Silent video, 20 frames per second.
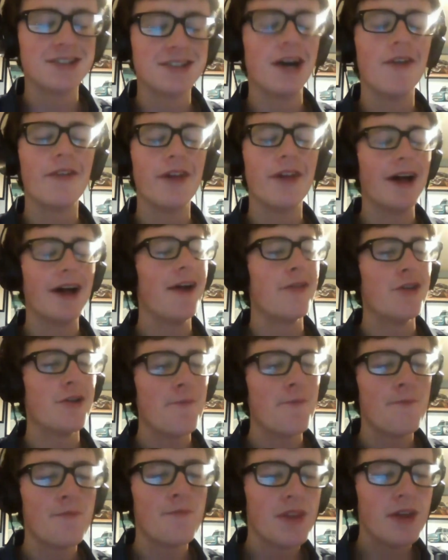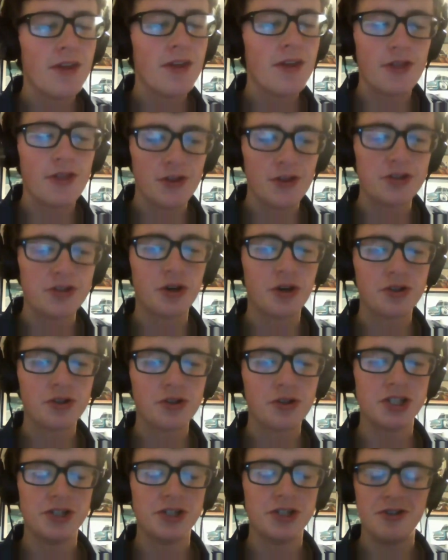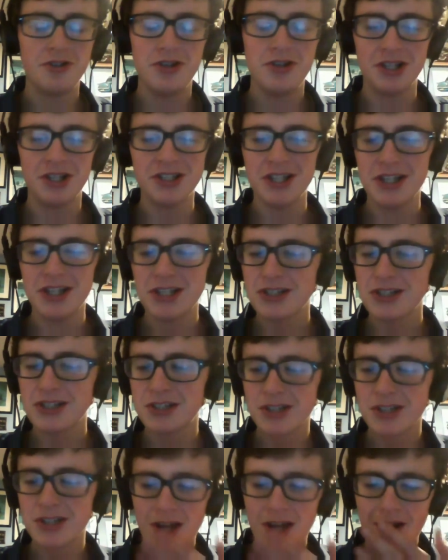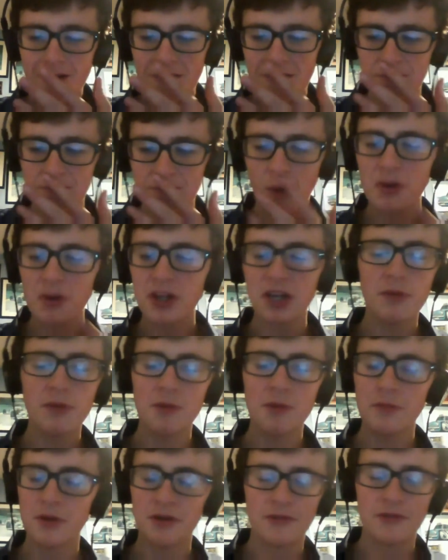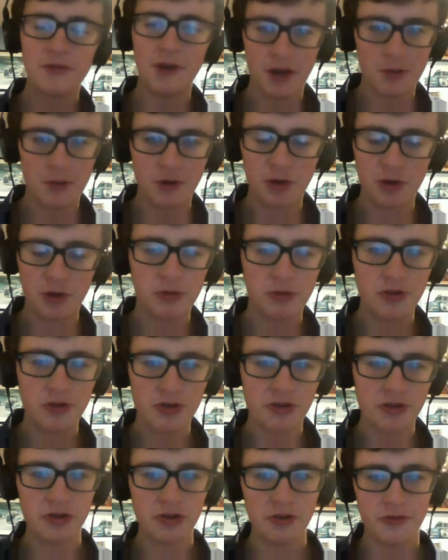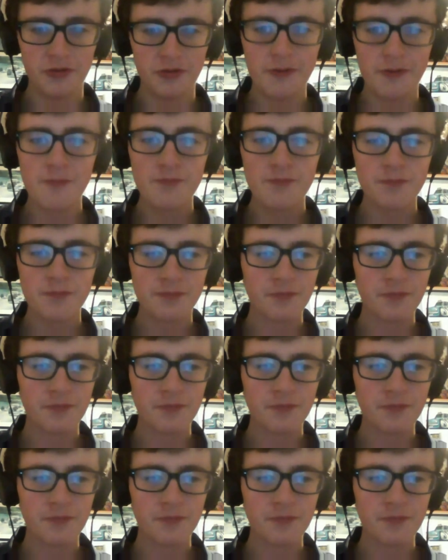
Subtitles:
out there and that the Doctor exists. There's probably going to be a bit of fireworks between the two of them.